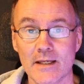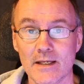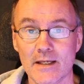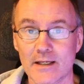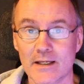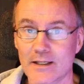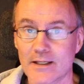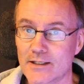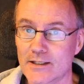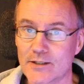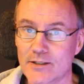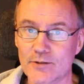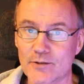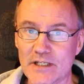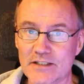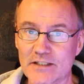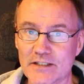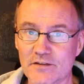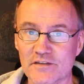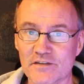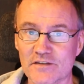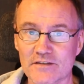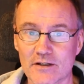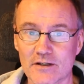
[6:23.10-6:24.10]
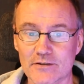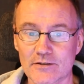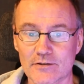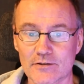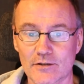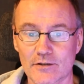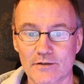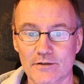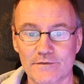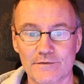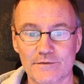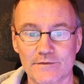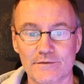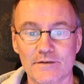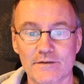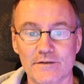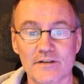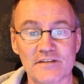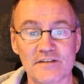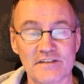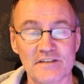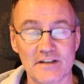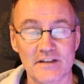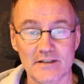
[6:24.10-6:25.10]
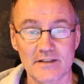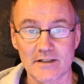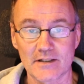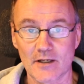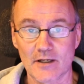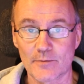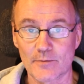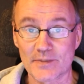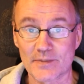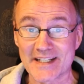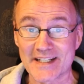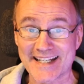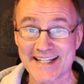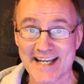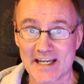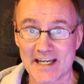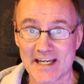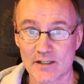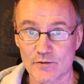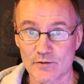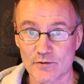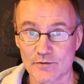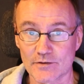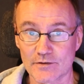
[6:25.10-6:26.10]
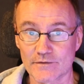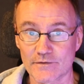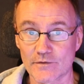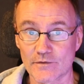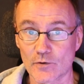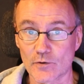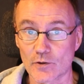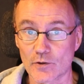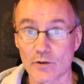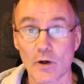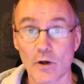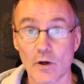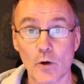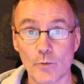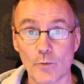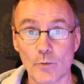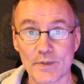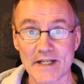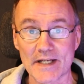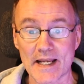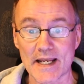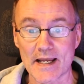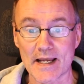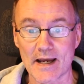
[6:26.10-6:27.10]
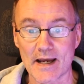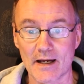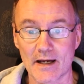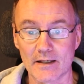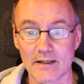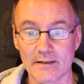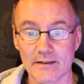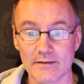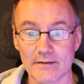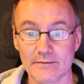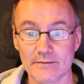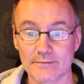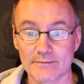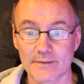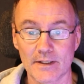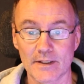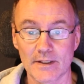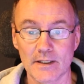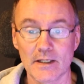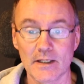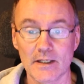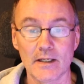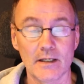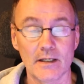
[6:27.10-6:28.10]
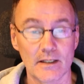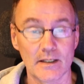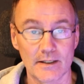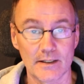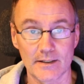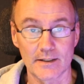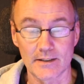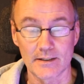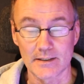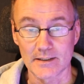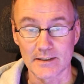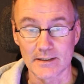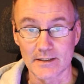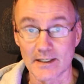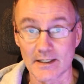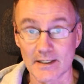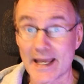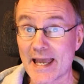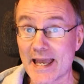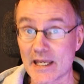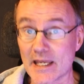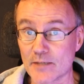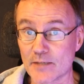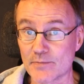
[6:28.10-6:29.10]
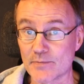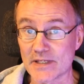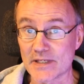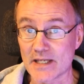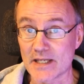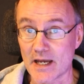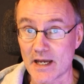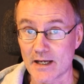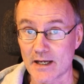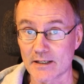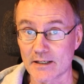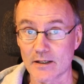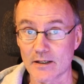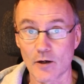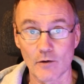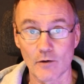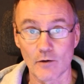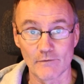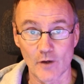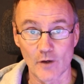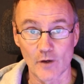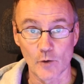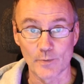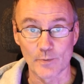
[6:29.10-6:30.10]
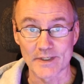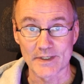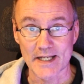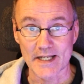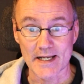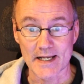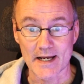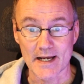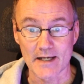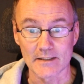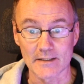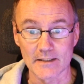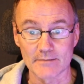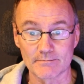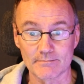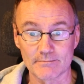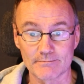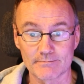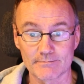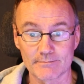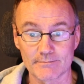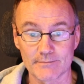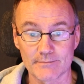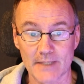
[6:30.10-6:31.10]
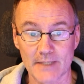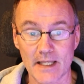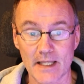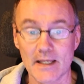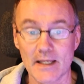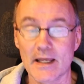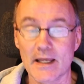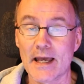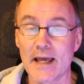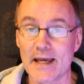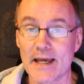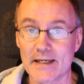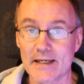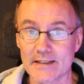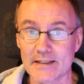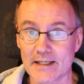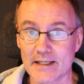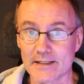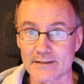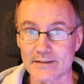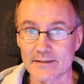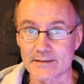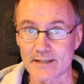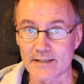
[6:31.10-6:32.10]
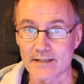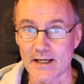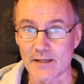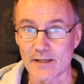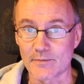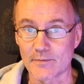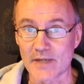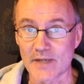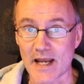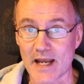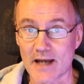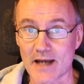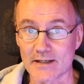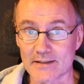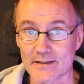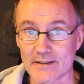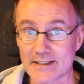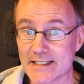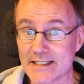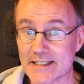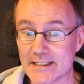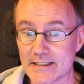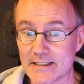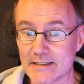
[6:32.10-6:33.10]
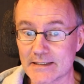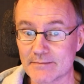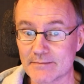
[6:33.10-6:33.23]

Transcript: You need to start off setting up an account for OpenAI, the API of OpenAI, and get an API key.